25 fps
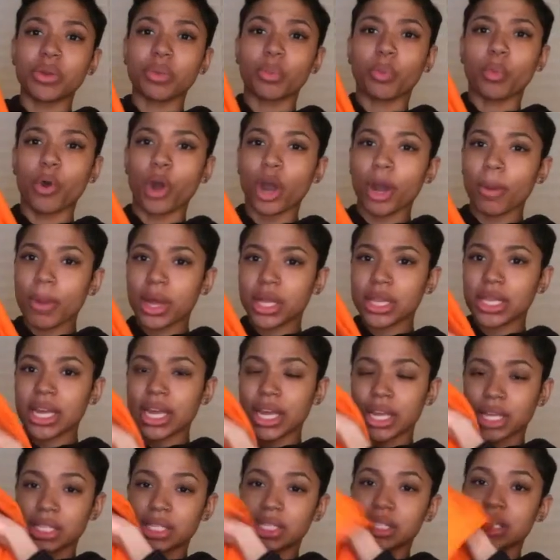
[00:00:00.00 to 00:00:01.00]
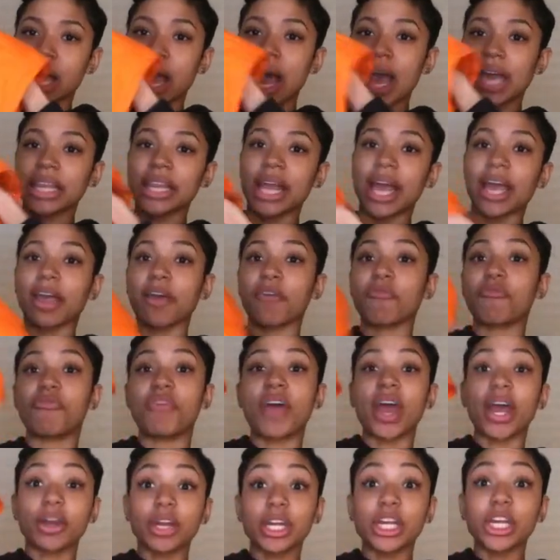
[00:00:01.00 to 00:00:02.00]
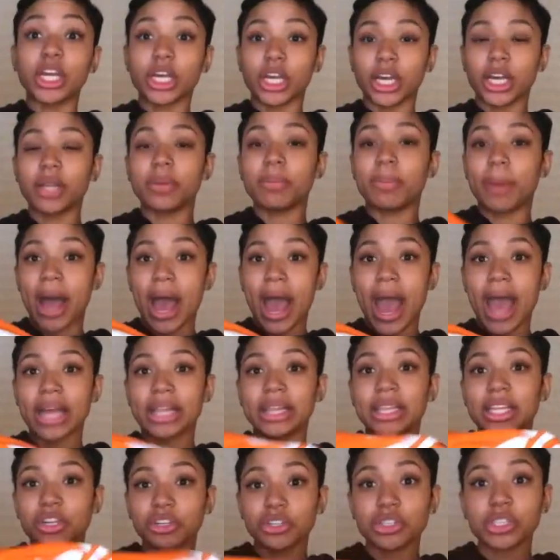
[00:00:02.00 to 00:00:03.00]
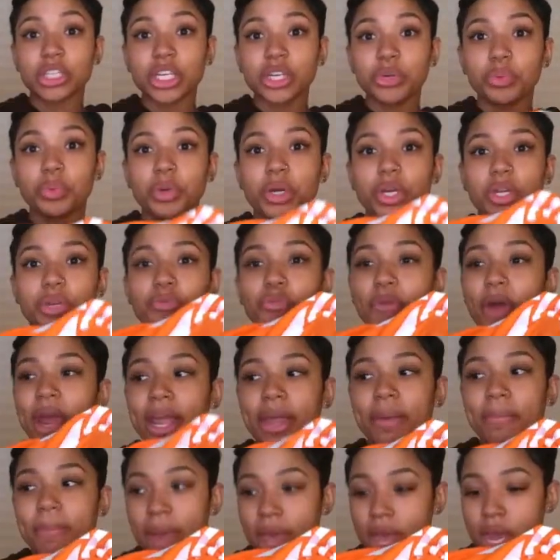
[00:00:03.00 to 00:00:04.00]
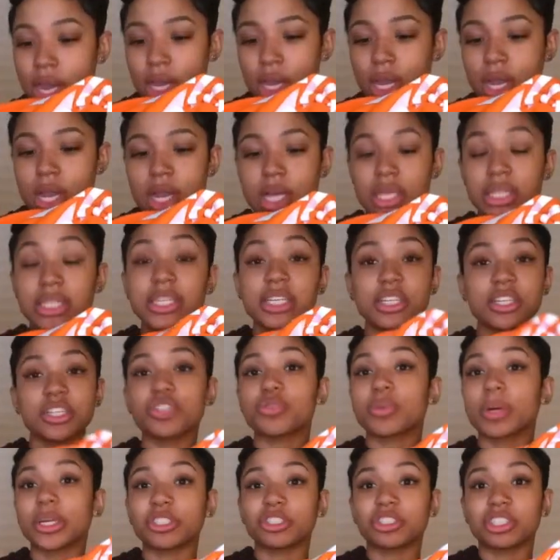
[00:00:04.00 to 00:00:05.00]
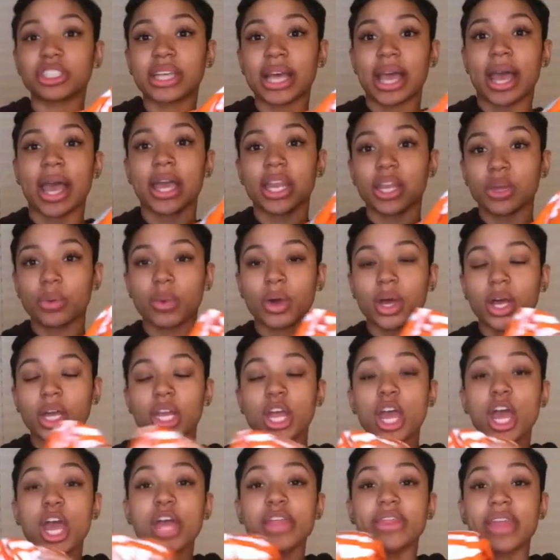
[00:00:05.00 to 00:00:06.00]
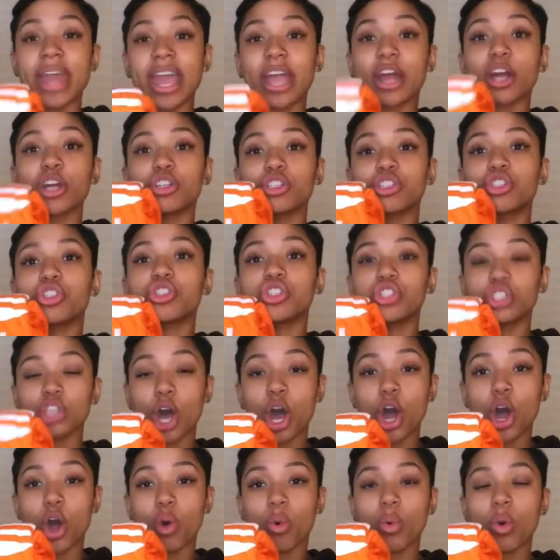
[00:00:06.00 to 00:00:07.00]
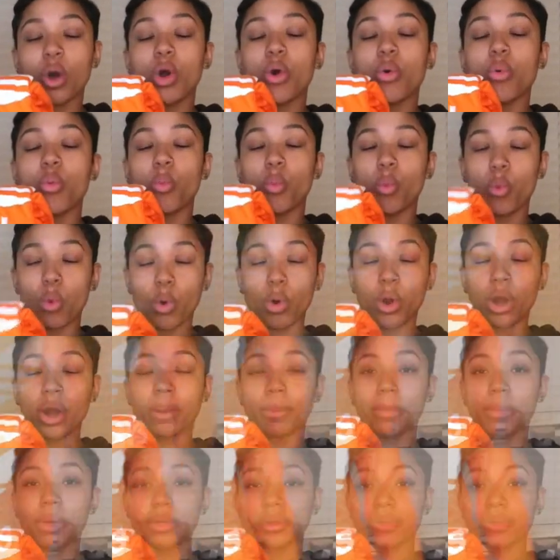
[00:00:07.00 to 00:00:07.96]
and warm on the inside, like very good buy. Literally would recommend an Adidas sweatshirt to anyone. They are so warm.